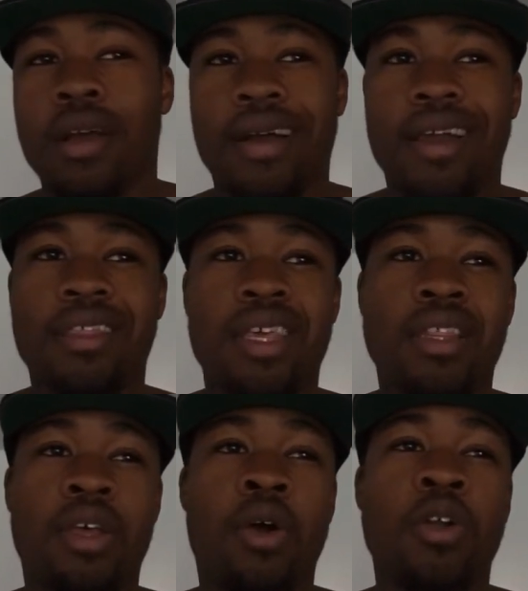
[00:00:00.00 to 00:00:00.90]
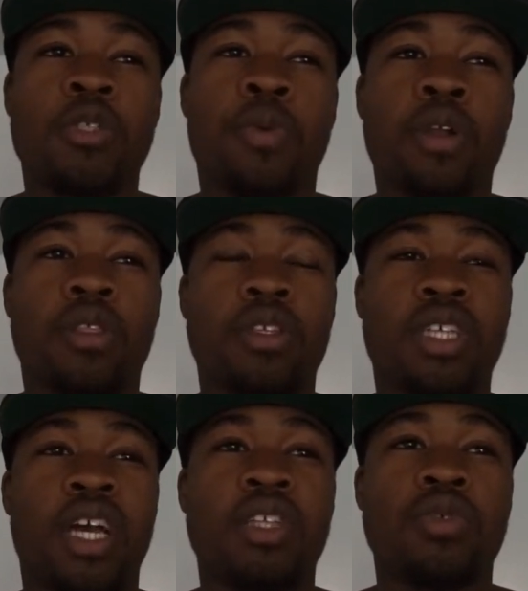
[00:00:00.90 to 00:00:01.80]
I think the hardest part of the
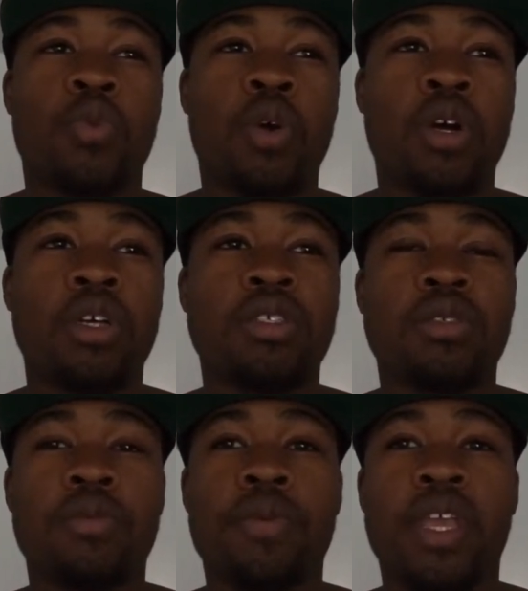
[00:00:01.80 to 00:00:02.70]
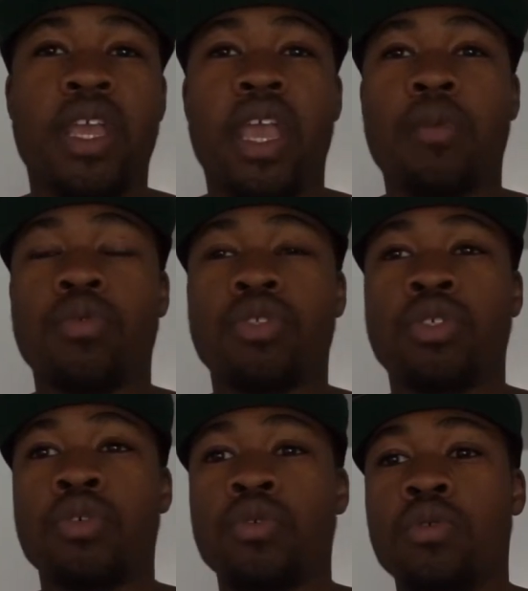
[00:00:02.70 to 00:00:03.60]
challenge was being able
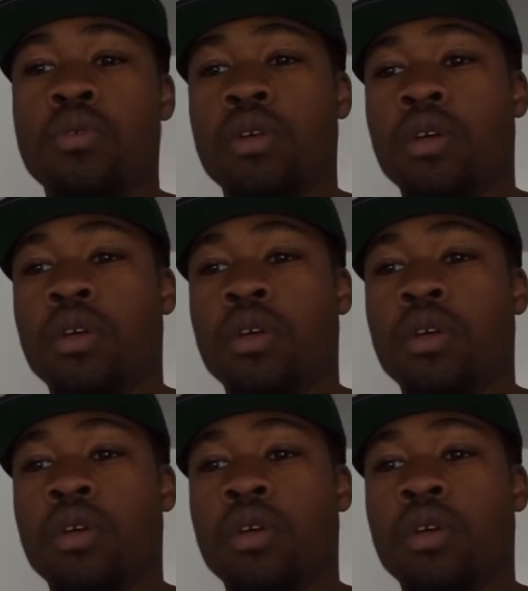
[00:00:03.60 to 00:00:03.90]
to